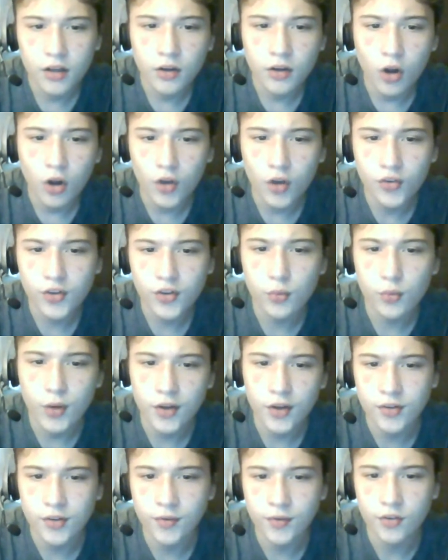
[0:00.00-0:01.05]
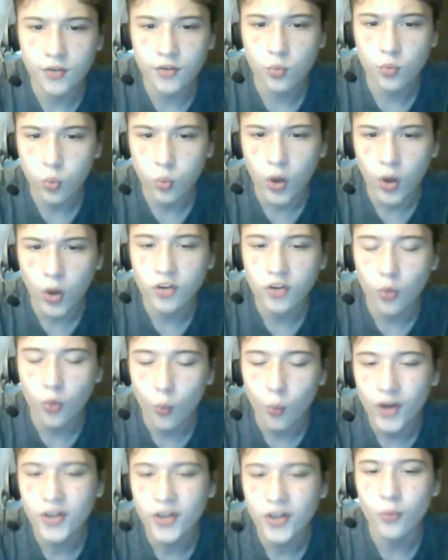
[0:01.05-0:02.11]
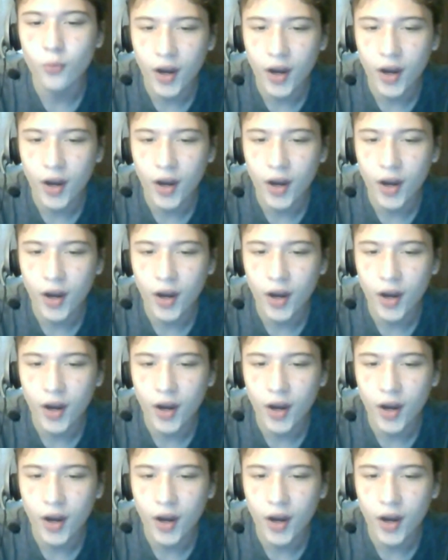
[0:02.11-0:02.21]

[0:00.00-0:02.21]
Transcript: causing the rest of us to want to wonder